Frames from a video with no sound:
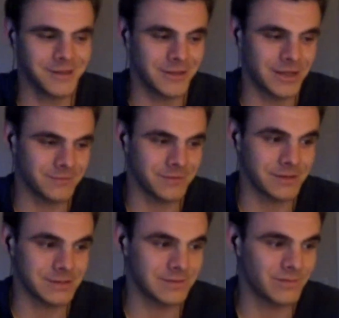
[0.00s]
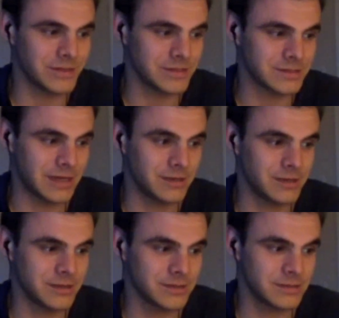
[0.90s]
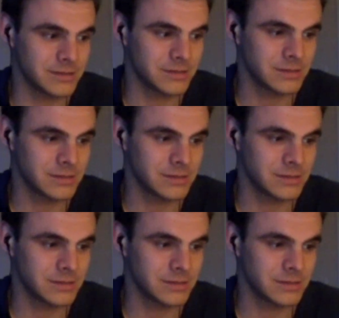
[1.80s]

a lot of things have been silenced.